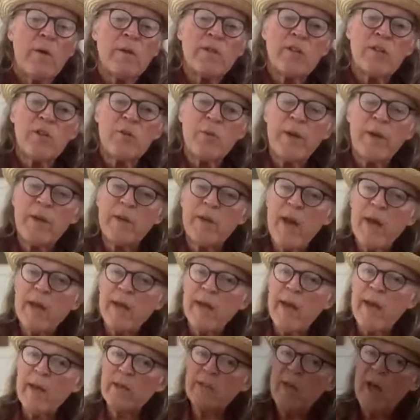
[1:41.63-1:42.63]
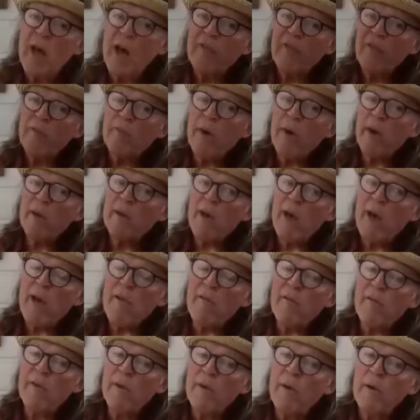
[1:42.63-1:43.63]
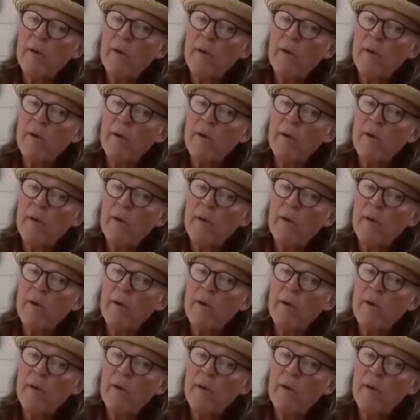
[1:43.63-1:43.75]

it's three decades, half of my life,